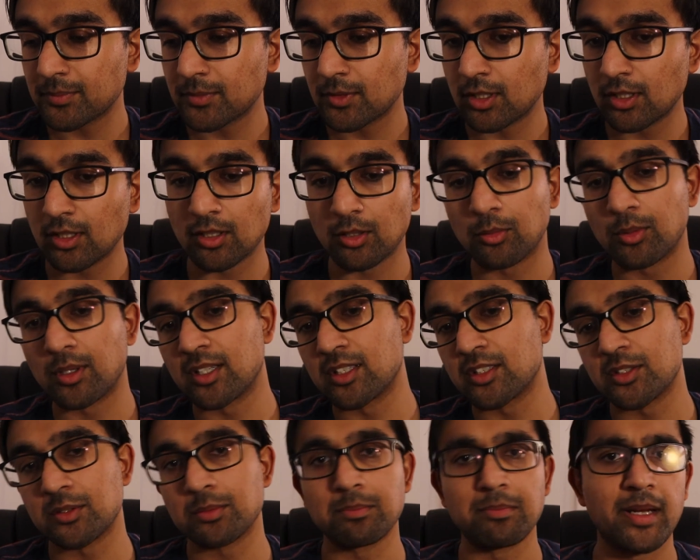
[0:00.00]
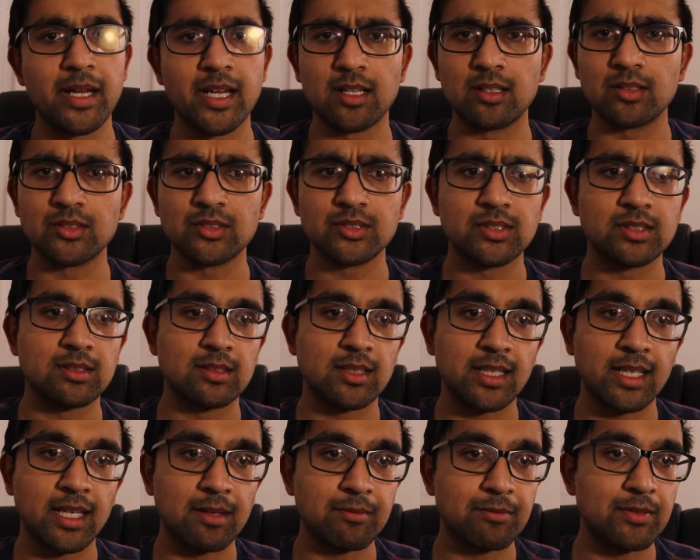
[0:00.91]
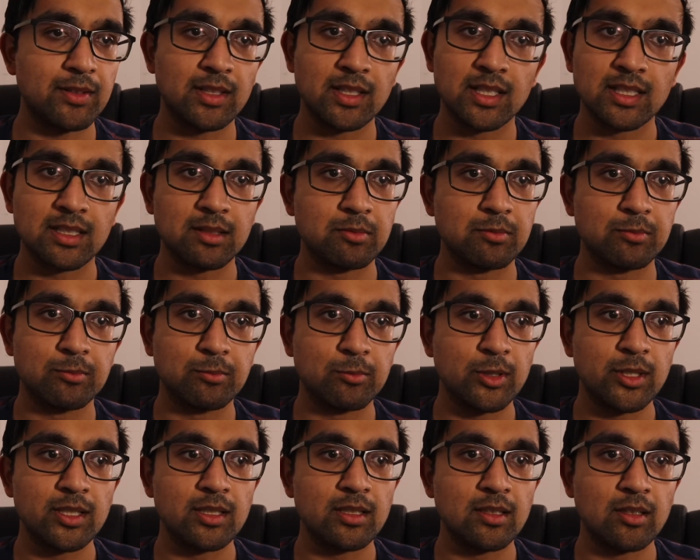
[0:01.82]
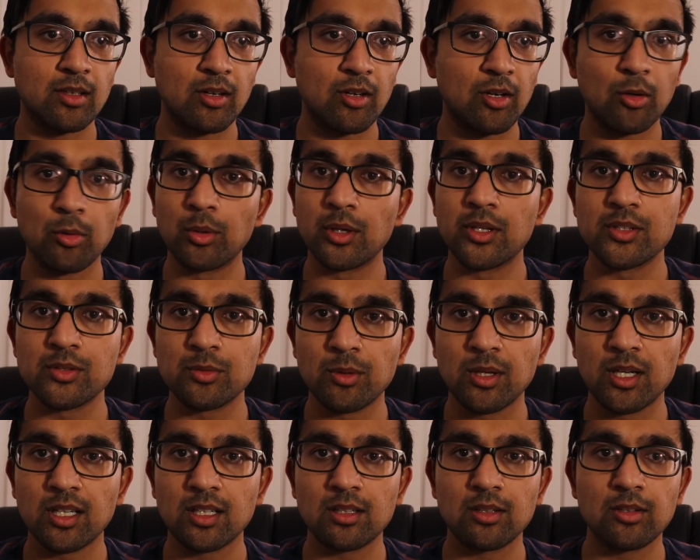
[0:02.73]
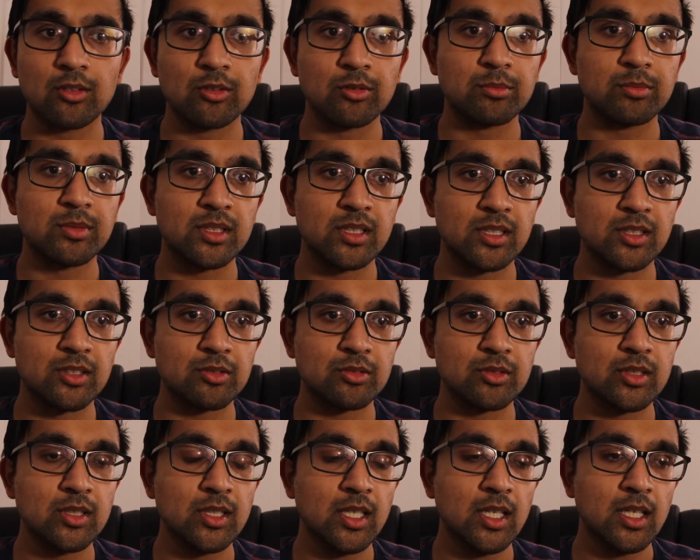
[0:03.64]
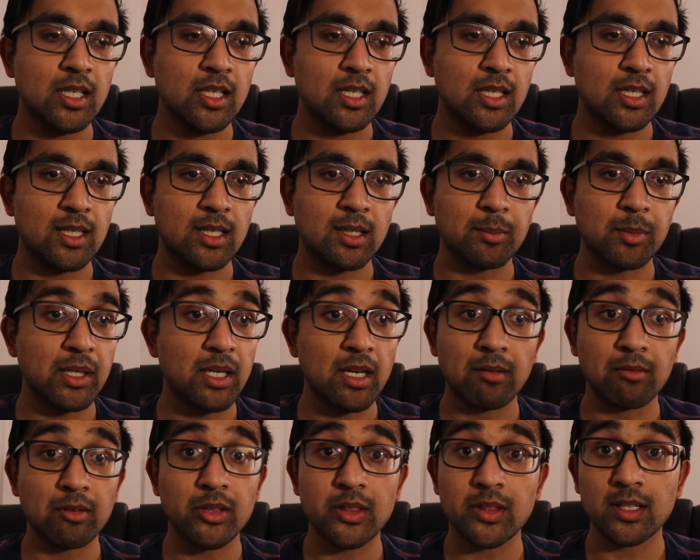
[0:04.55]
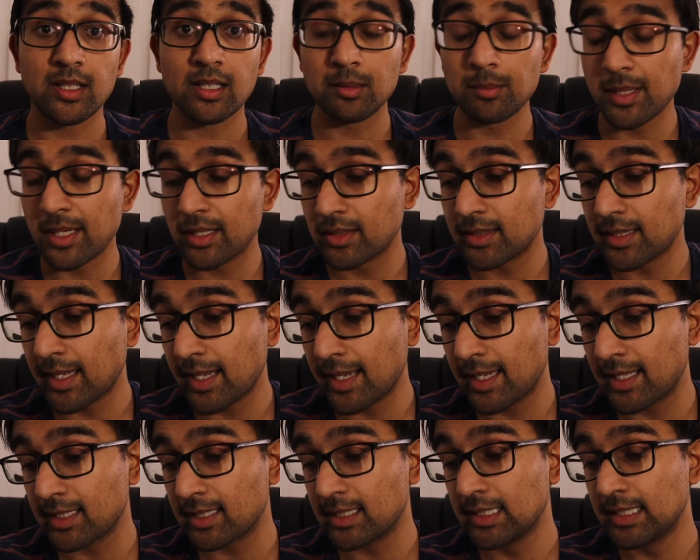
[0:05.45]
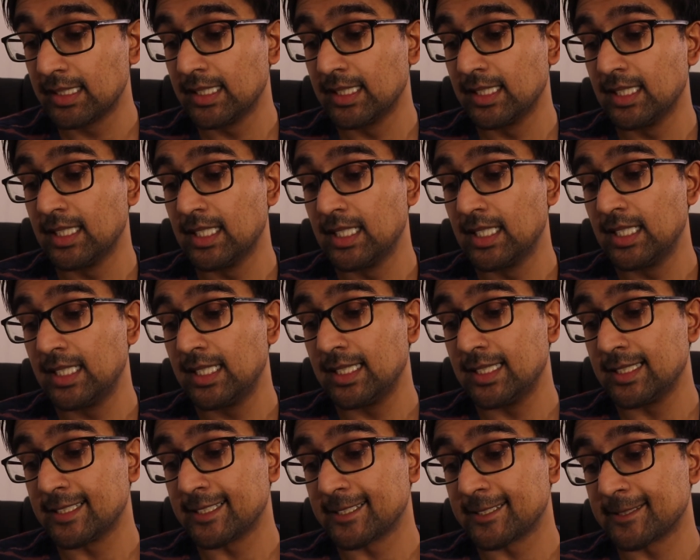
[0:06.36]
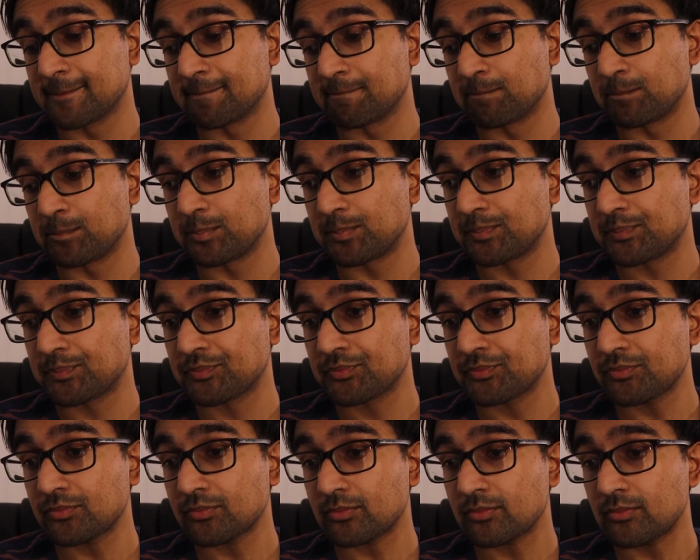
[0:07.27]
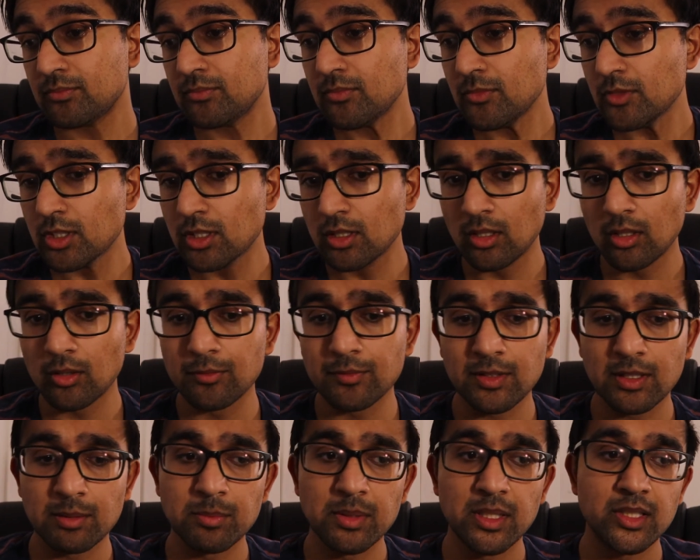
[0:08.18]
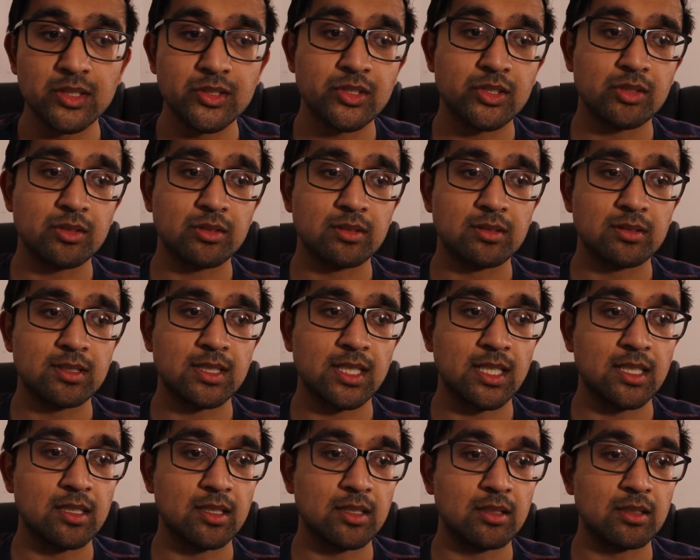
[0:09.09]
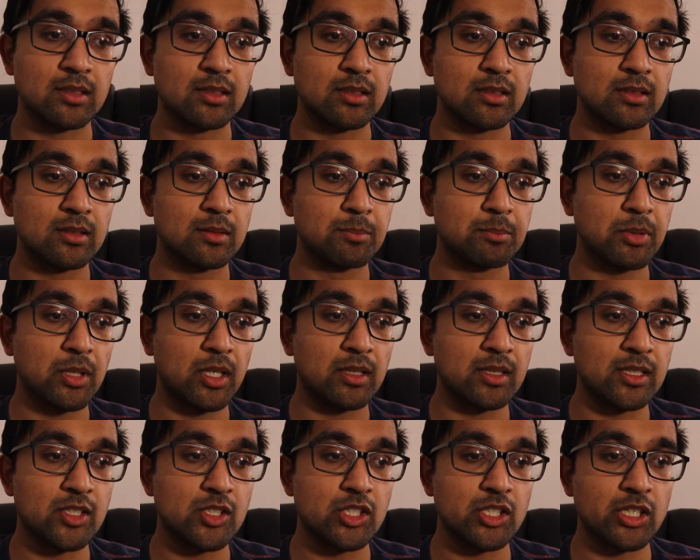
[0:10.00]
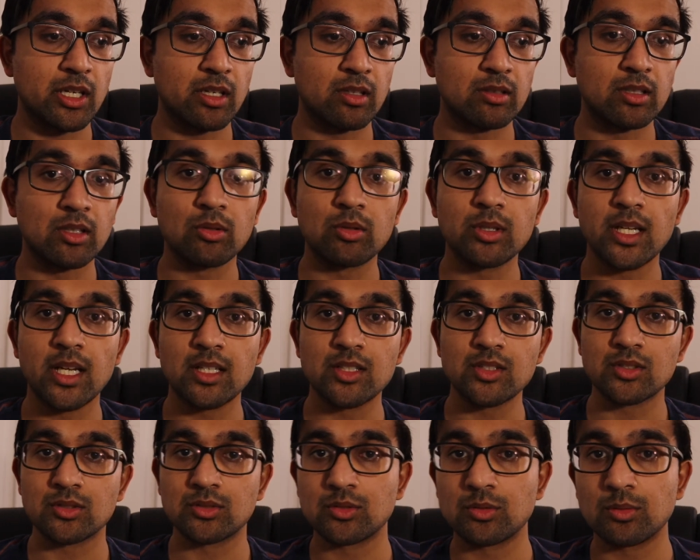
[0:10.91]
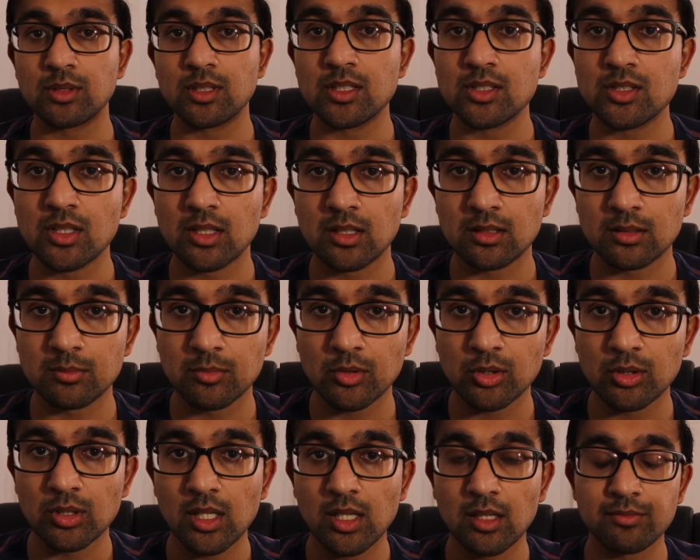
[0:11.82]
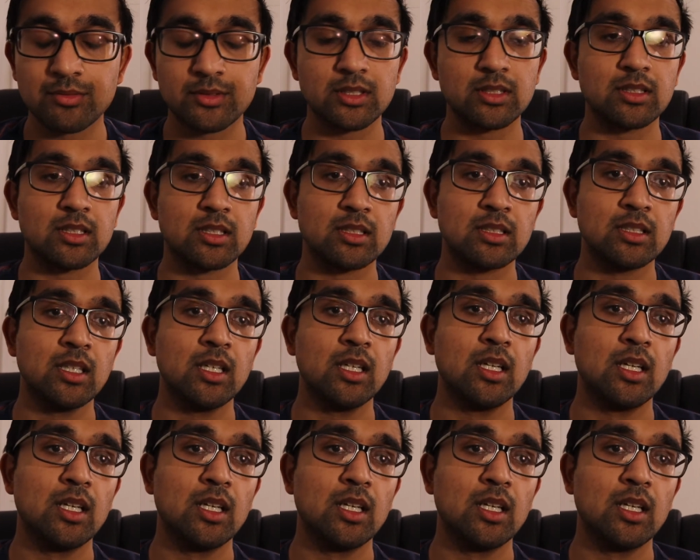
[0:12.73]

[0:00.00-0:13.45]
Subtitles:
Whereas males, like I feel like we always walk home alone, and never think about that. Um, Females tend to probably share locations with each other more often than